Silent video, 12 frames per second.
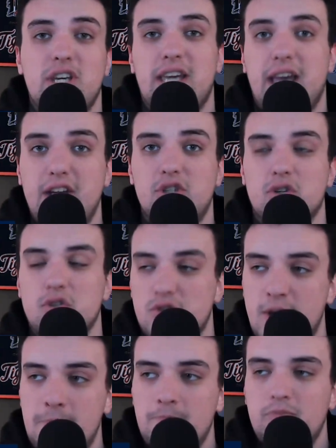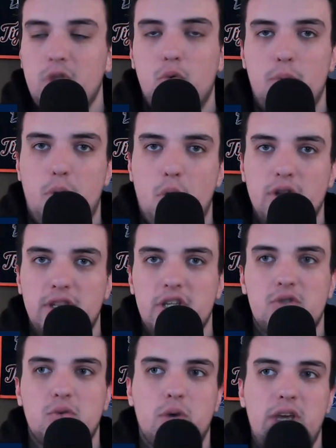and catchers report
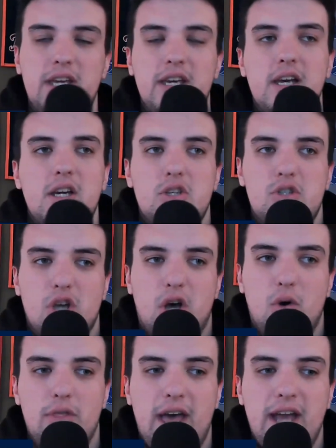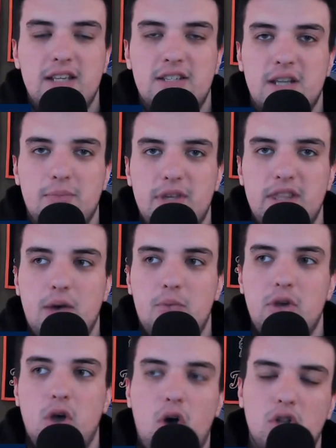this week, so that is something that
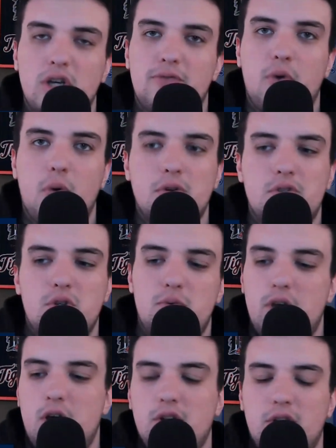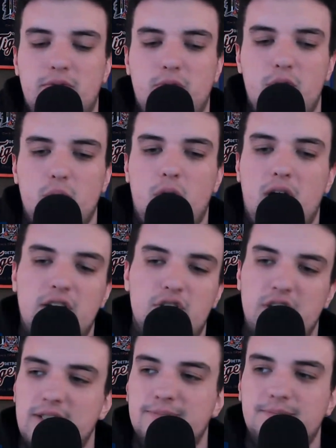we all look forward to. We all look forward to
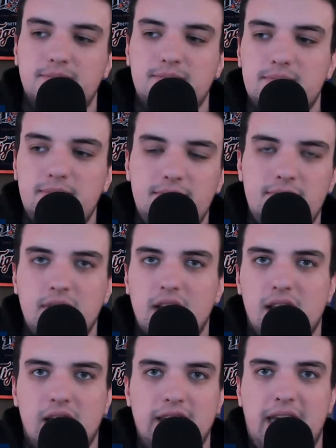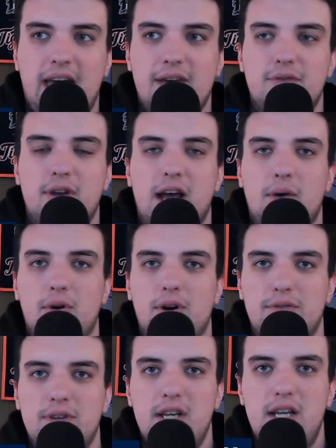watching like half an hour
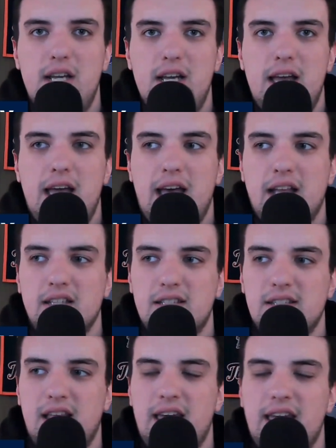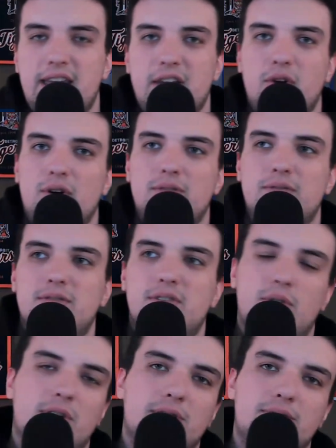of Alex Lang
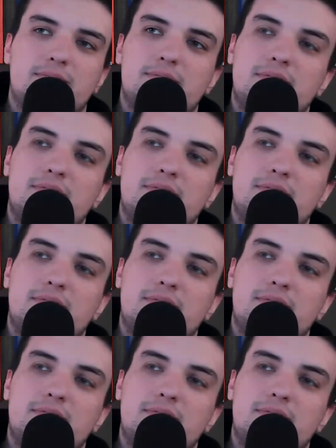or